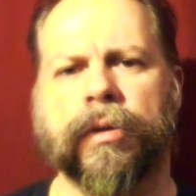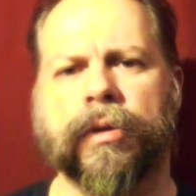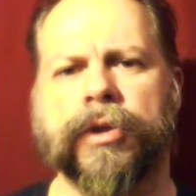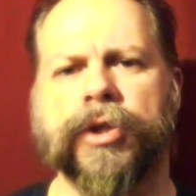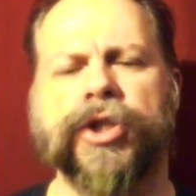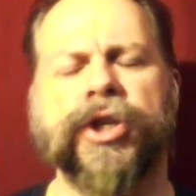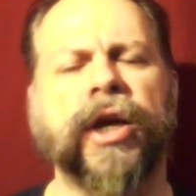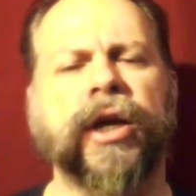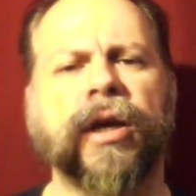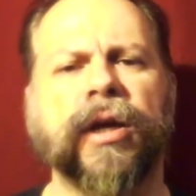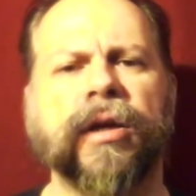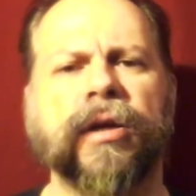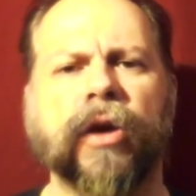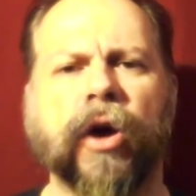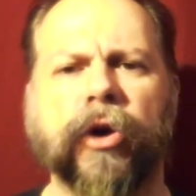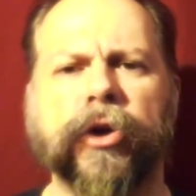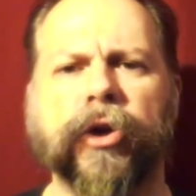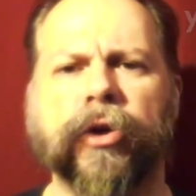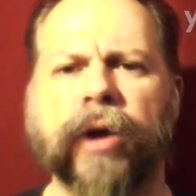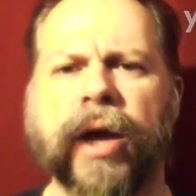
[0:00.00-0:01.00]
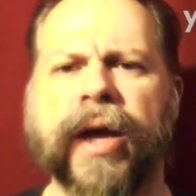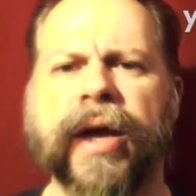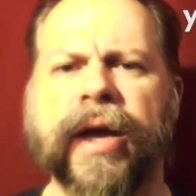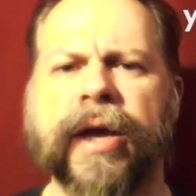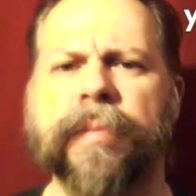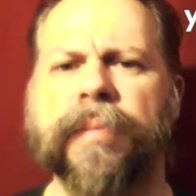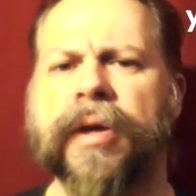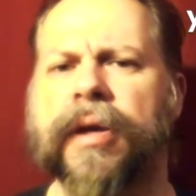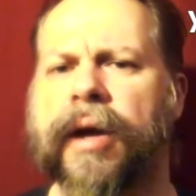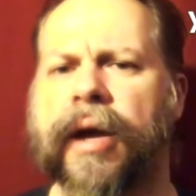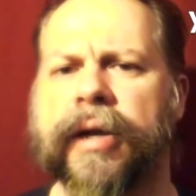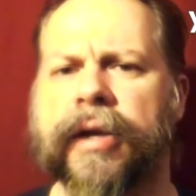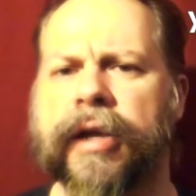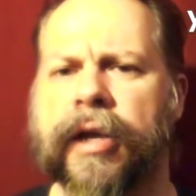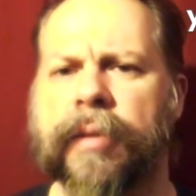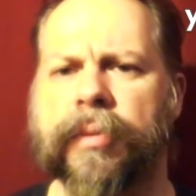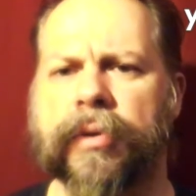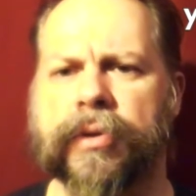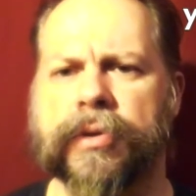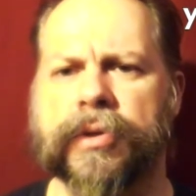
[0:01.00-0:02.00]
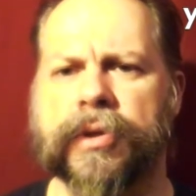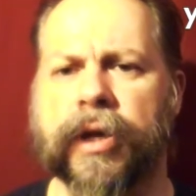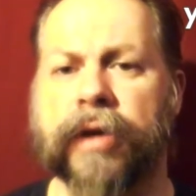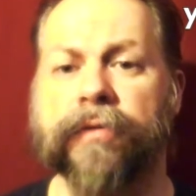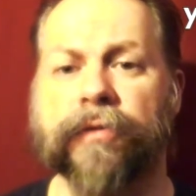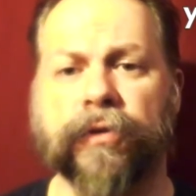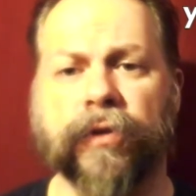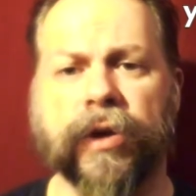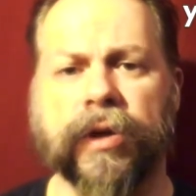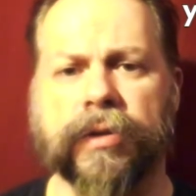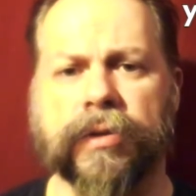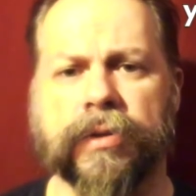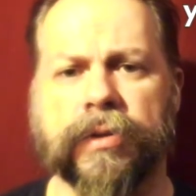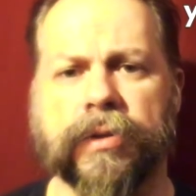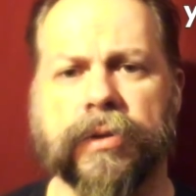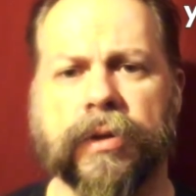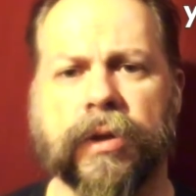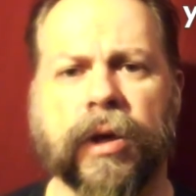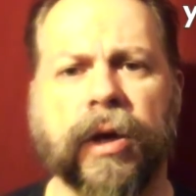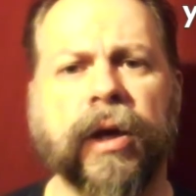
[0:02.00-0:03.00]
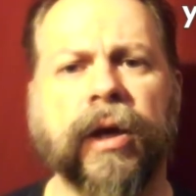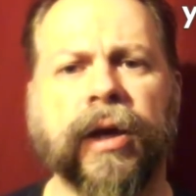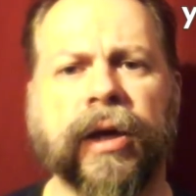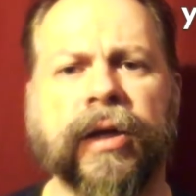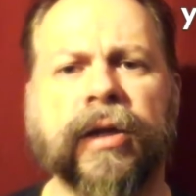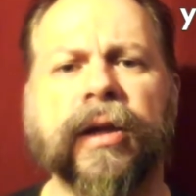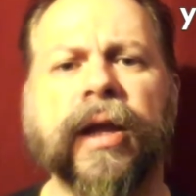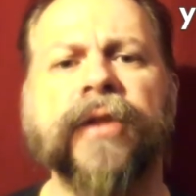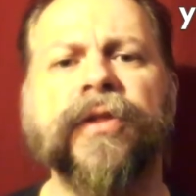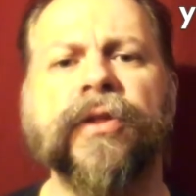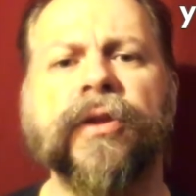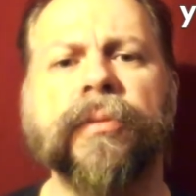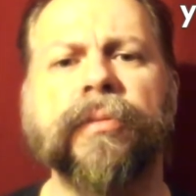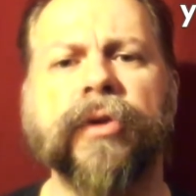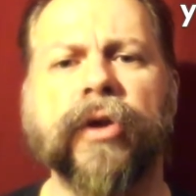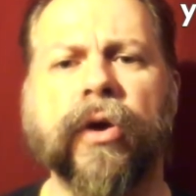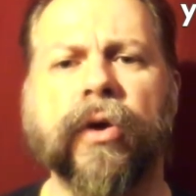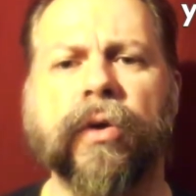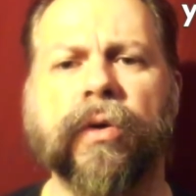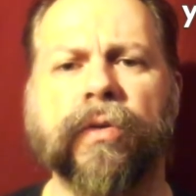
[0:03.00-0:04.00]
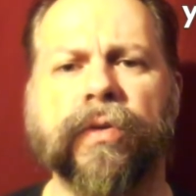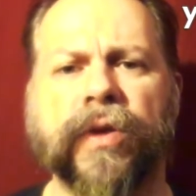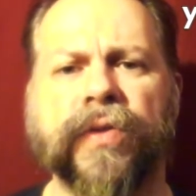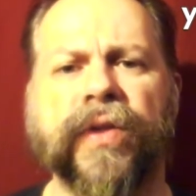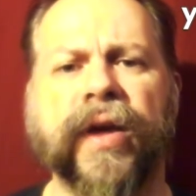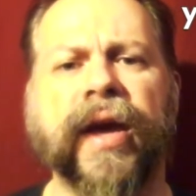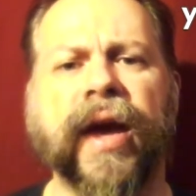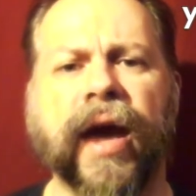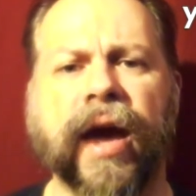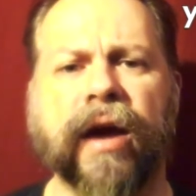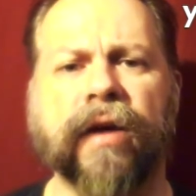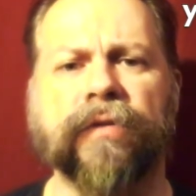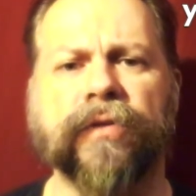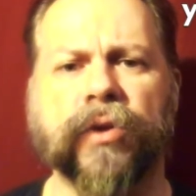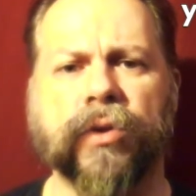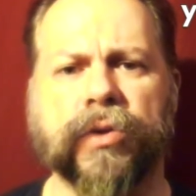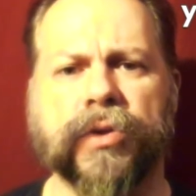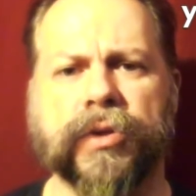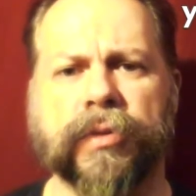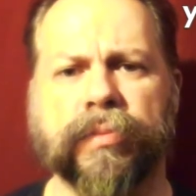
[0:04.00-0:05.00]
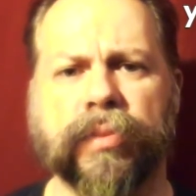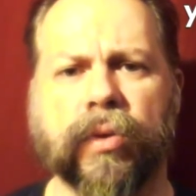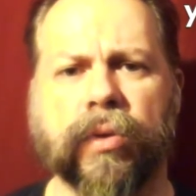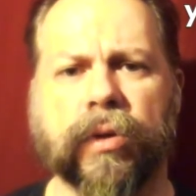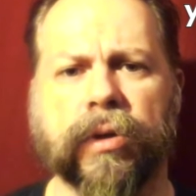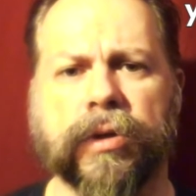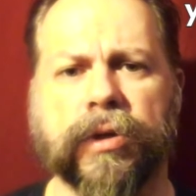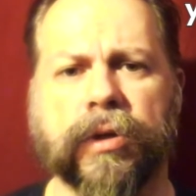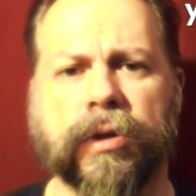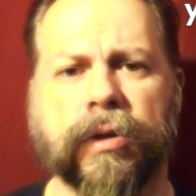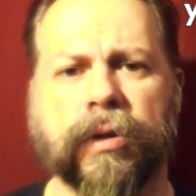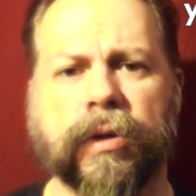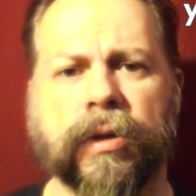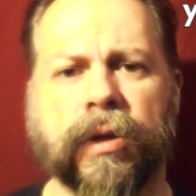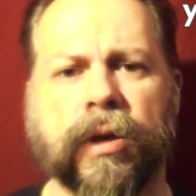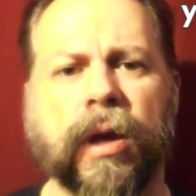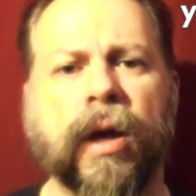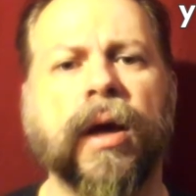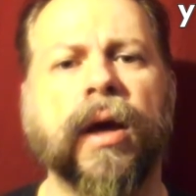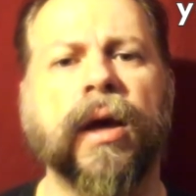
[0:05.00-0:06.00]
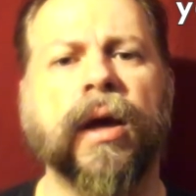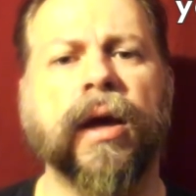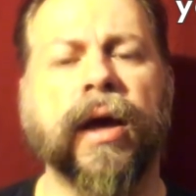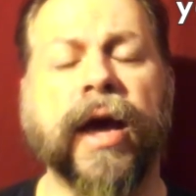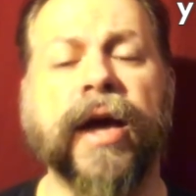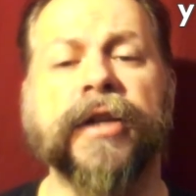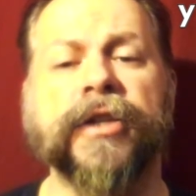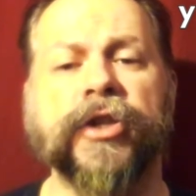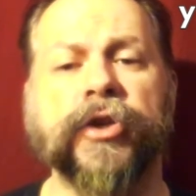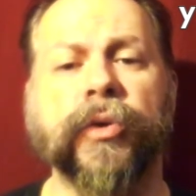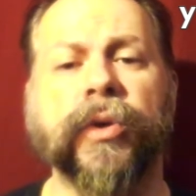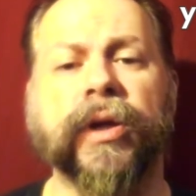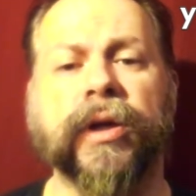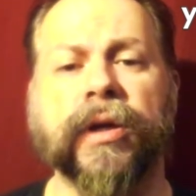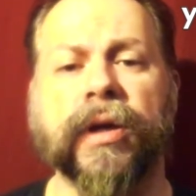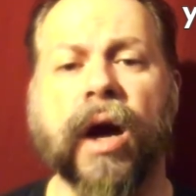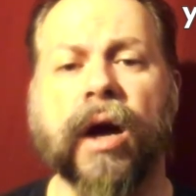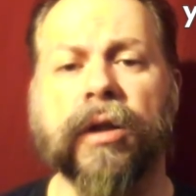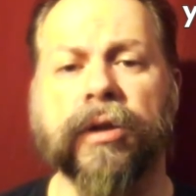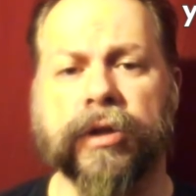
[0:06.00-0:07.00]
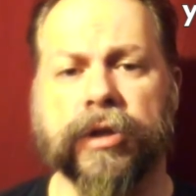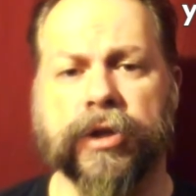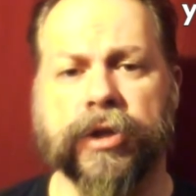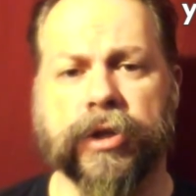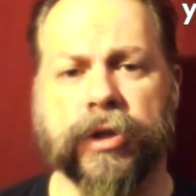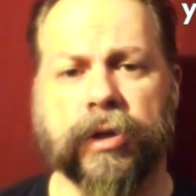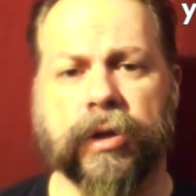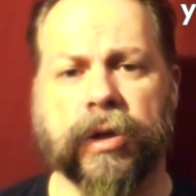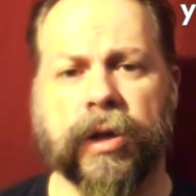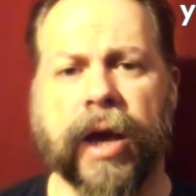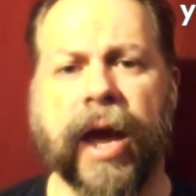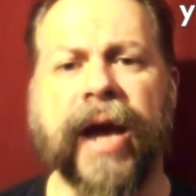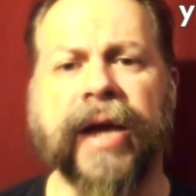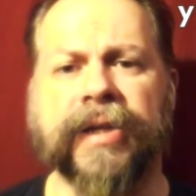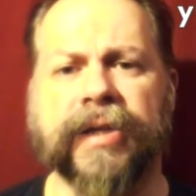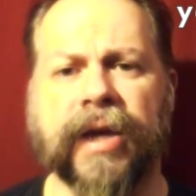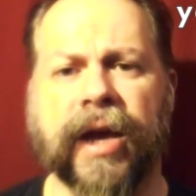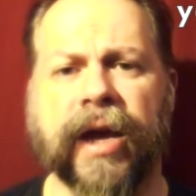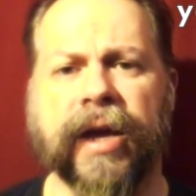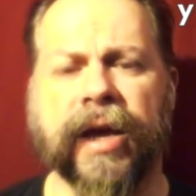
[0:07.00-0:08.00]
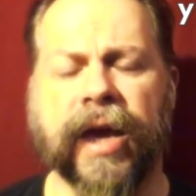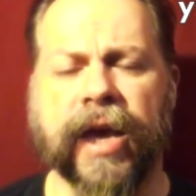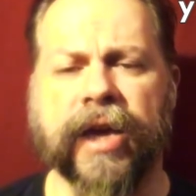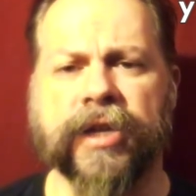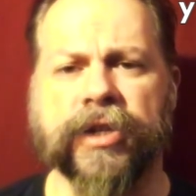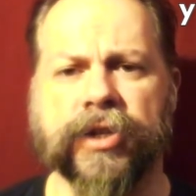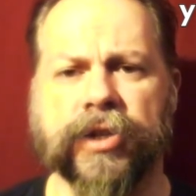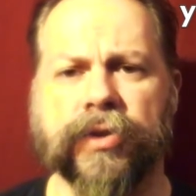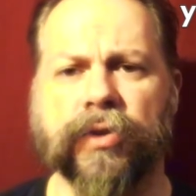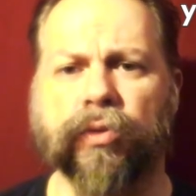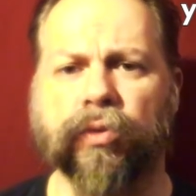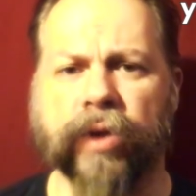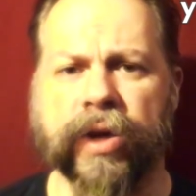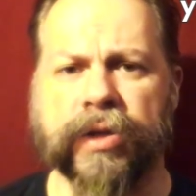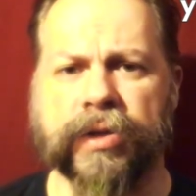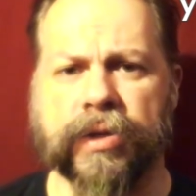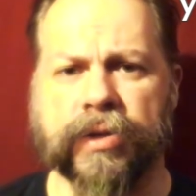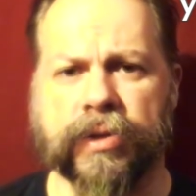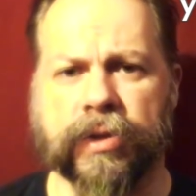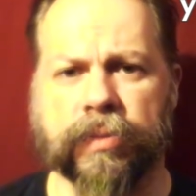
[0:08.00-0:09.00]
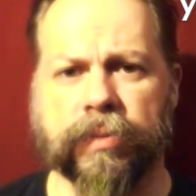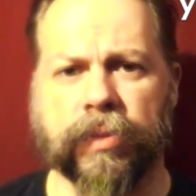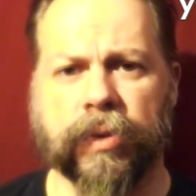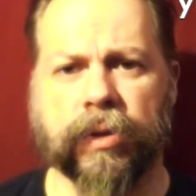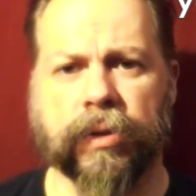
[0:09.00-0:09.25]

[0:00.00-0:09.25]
Check in on your AAPI neighbors and friends and let them know that they have your support, and to acknowledge anti-Asian racism.